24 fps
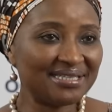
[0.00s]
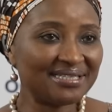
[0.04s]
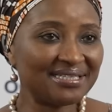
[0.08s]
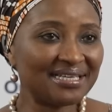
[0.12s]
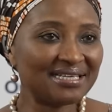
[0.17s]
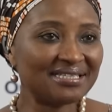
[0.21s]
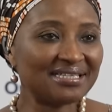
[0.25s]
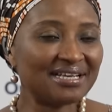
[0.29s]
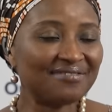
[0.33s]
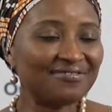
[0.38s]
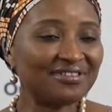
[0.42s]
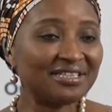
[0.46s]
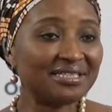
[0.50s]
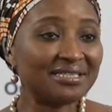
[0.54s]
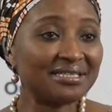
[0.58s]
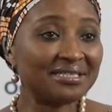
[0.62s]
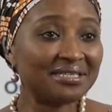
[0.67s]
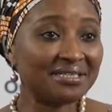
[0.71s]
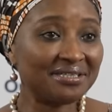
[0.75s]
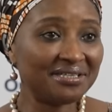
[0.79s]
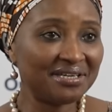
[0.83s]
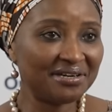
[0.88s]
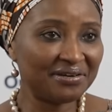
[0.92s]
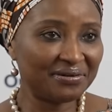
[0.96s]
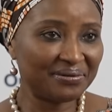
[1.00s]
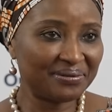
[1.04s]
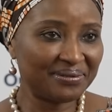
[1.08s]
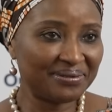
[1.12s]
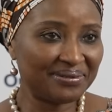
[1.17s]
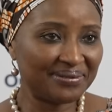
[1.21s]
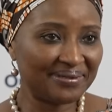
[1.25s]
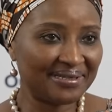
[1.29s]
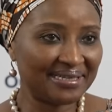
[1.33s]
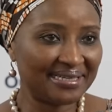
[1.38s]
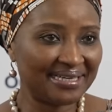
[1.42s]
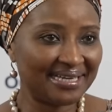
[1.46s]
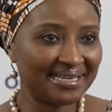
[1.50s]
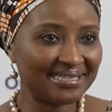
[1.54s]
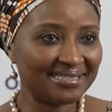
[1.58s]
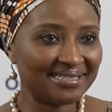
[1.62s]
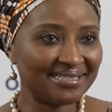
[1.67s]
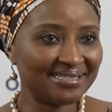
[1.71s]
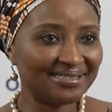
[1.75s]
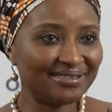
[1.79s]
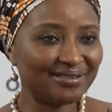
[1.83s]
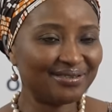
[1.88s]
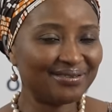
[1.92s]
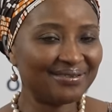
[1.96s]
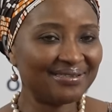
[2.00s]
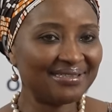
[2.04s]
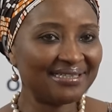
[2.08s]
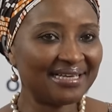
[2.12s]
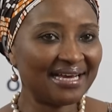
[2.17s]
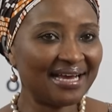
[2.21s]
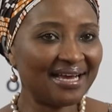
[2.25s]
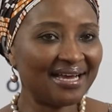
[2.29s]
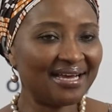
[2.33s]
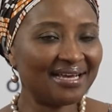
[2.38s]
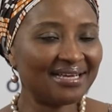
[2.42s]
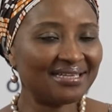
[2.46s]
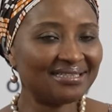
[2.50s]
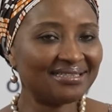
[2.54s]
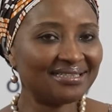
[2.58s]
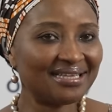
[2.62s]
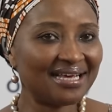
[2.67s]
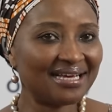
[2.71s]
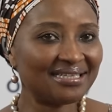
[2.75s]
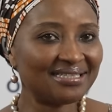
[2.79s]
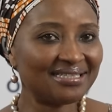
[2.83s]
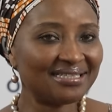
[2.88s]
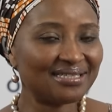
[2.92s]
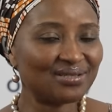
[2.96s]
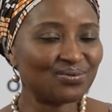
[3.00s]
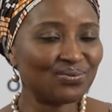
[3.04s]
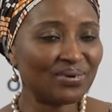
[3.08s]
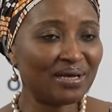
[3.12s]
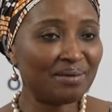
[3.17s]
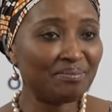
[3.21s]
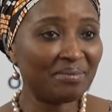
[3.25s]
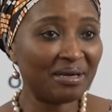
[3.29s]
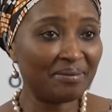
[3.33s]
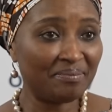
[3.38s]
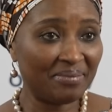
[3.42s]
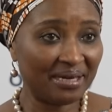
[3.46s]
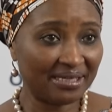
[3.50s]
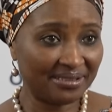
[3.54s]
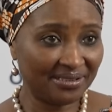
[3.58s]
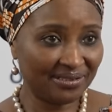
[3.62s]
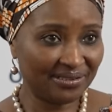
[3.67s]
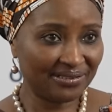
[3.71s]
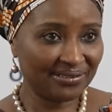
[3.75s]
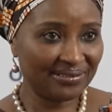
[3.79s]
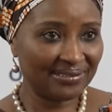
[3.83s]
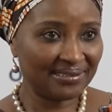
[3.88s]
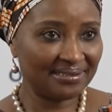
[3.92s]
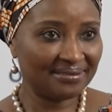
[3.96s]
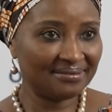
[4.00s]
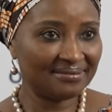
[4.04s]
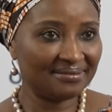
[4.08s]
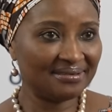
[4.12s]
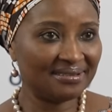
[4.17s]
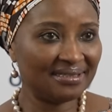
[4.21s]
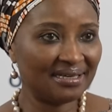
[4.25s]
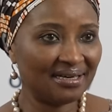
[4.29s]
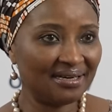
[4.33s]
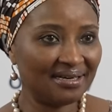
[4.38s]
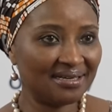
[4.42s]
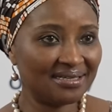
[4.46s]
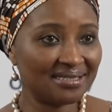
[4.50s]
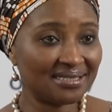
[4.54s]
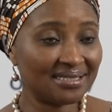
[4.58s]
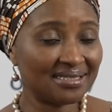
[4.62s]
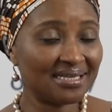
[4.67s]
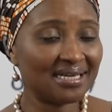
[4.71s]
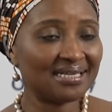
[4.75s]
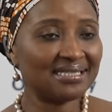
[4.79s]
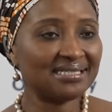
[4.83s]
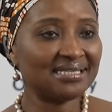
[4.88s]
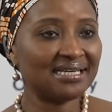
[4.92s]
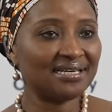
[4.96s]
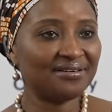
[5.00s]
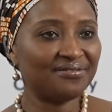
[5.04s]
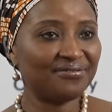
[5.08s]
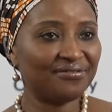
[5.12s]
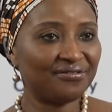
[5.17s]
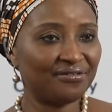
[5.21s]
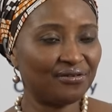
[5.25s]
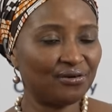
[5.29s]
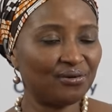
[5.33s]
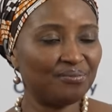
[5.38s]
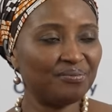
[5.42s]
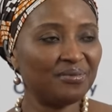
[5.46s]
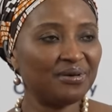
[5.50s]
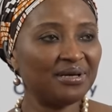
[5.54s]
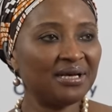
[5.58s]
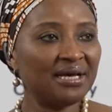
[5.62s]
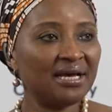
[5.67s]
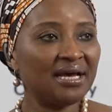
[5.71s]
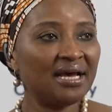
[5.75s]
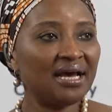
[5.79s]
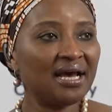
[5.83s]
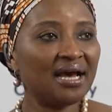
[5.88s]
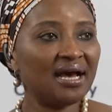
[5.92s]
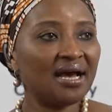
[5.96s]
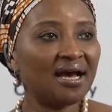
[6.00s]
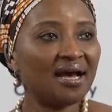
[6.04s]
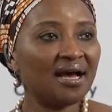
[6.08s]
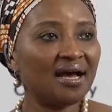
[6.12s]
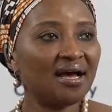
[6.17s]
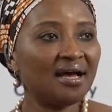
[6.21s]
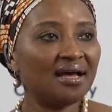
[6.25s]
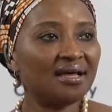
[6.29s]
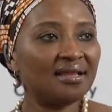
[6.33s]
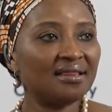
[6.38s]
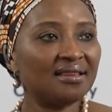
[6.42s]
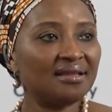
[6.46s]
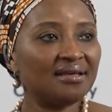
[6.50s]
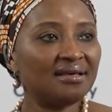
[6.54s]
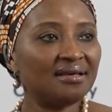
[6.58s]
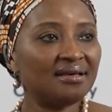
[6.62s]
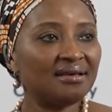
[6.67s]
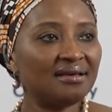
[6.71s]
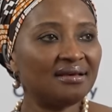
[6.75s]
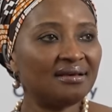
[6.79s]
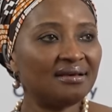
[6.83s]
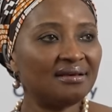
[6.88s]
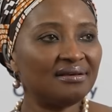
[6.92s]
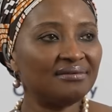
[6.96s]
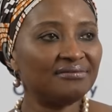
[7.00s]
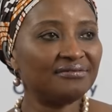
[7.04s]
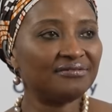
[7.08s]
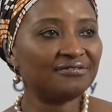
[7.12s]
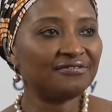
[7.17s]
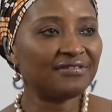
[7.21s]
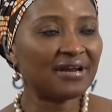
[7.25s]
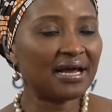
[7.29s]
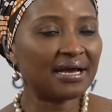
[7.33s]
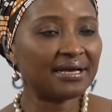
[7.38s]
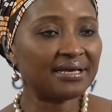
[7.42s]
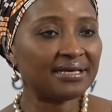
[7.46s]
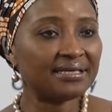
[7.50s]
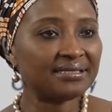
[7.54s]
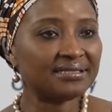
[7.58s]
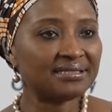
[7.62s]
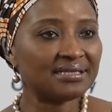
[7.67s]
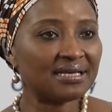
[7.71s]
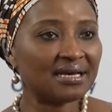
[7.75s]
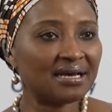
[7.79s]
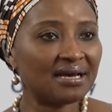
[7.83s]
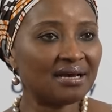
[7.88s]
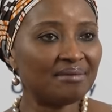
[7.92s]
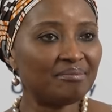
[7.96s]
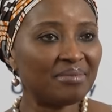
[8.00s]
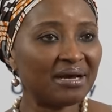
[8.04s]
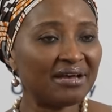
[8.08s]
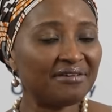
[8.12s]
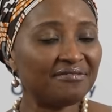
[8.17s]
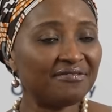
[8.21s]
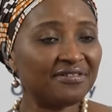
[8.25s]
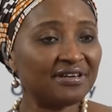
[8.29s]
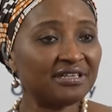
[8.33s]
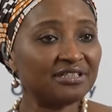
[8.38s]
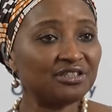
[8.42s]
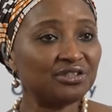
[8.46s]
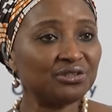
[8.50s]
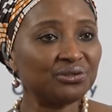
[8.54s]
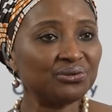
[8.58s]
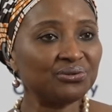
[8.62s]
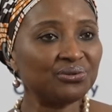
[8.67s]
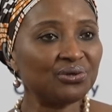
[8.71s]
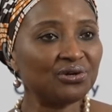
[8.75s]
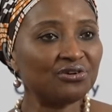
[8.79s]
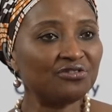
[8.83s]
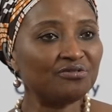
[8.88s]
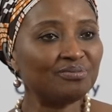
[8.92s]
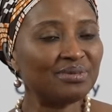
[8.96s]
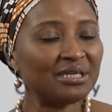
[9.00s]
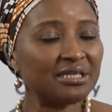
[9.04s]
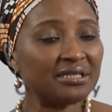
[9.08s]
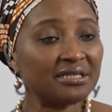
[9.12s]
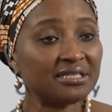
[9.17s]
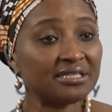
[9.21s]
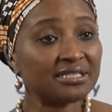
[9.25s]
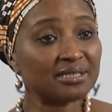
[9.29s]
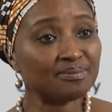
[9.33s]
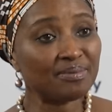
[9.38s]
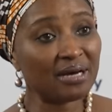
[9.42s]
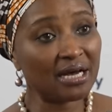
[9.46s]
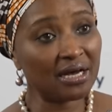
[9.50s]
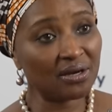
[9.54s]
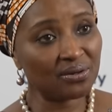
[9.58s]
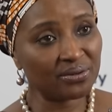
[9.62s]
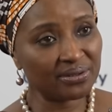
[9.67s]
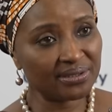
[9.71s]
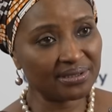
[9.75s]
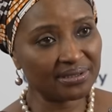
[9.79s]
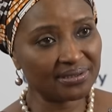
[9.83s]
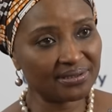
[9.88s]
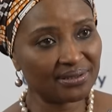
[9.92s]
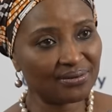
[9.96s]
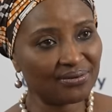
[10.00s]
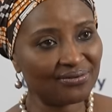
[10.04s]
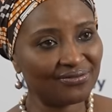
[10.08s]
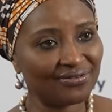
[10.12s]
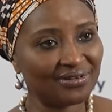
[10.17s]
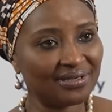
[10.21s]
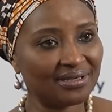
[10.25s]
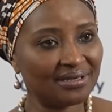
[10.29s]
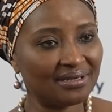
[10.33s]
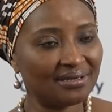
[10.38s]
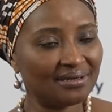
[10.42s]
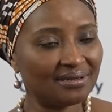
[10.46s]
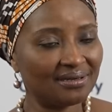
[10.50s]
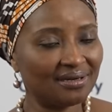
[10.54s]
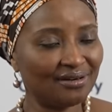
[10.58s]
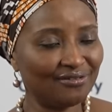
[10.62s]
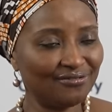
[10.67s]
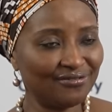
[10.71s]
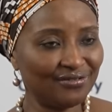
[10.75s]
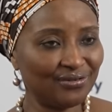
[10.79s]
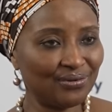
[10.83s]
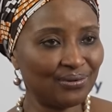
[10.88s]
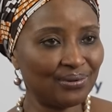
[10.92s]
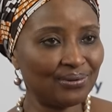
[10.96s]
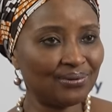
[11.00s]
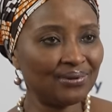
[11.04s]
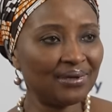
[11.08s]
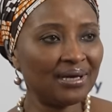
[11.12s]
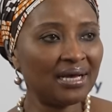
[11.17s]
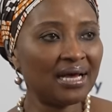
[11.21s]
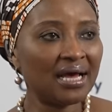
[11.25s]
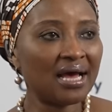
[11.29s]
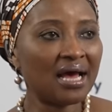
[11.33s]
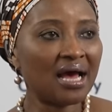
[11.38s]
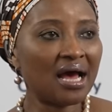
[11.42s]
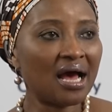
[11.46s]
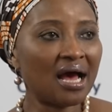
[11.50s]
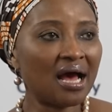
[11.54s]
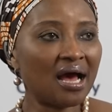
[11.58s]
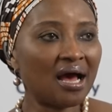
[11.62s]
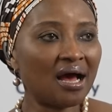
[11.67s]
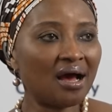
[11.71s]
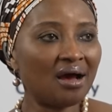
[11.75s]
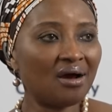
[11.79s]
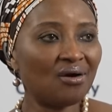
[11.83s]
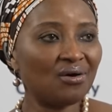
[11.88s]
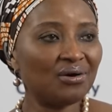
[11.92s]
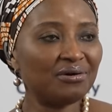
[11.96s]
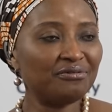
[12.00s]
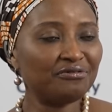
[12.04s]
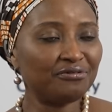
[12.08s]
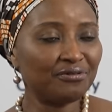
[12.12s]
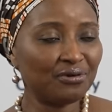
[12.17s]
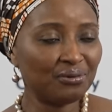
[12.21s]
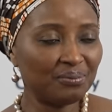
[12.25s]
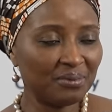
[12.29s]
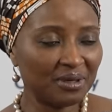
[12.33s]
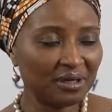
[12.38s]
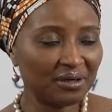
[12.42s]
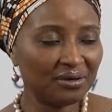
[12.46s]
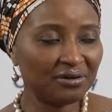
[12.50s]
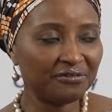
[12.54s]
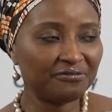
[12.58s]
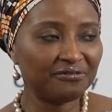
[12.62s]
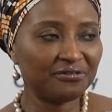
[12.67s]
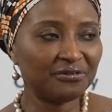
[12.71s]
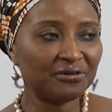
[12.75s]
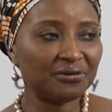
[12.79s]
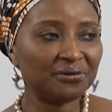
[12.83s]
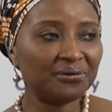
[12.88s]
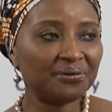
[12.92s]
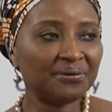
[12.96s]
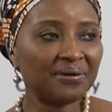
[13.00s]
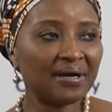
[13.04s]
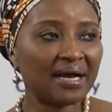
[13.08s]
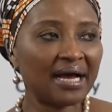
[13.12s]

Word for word: It's a seventeen-year-old organization, and that is where my passion uh, started from. Uh, the FLAC is uh, by virtue of being the spouse of a governor, uh, or former governor,